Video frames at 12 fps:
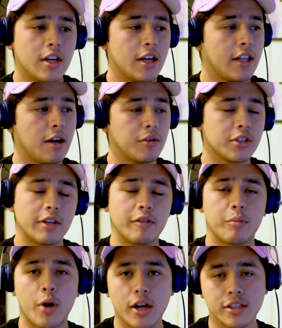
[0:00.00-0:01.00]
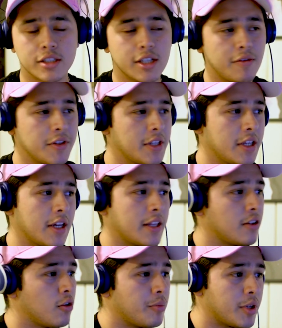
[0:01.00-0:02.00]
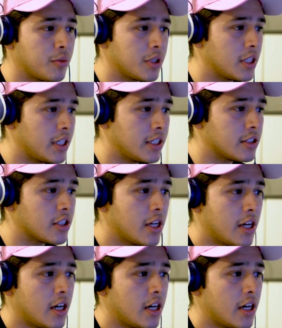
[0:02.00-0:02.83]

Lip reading: and now we just have to process everything, and then it'll be released